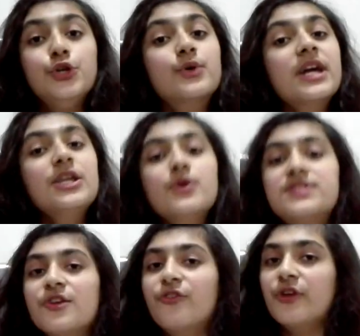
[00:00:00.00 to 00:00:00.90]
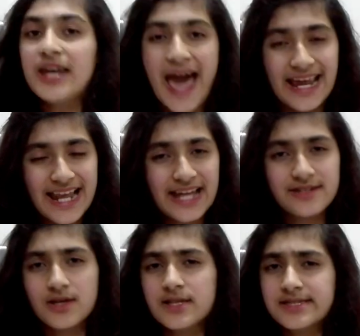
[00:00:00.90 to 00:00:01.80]
You can use different
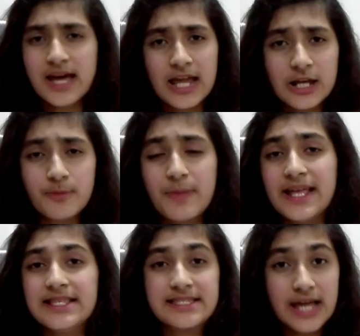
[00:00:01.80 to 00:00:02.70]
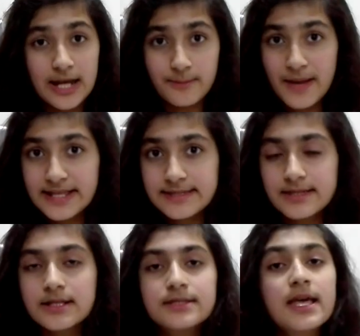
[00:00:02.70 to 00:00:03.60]
highlighters, color pens, color
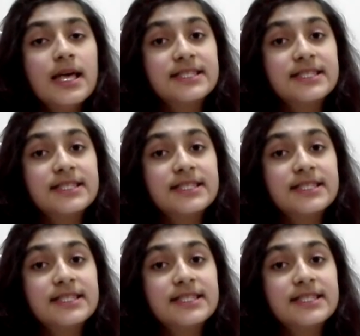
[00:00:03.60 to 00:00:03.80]
pencils,